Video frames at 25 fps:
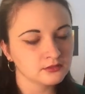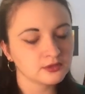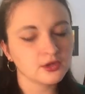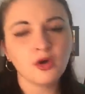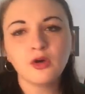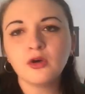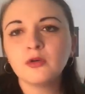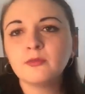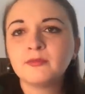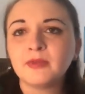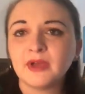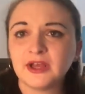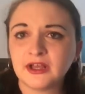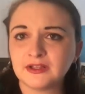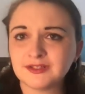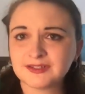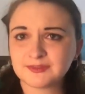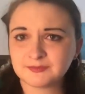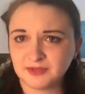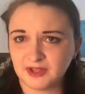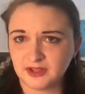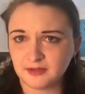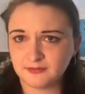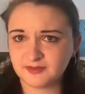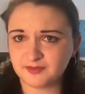the whole
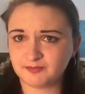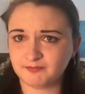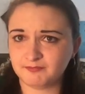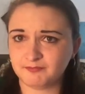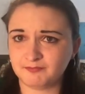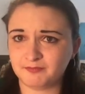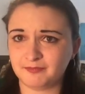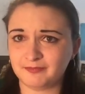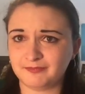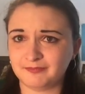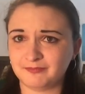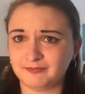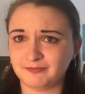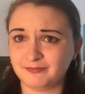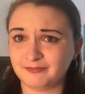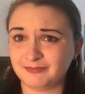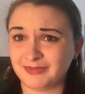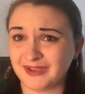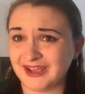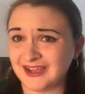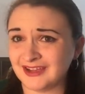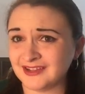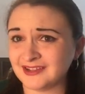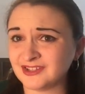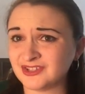Belle's mom's
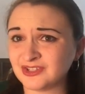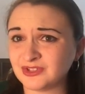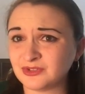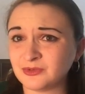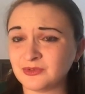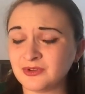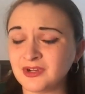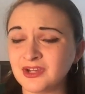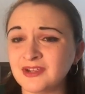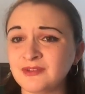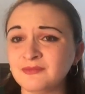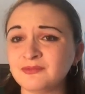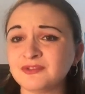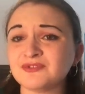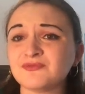backstory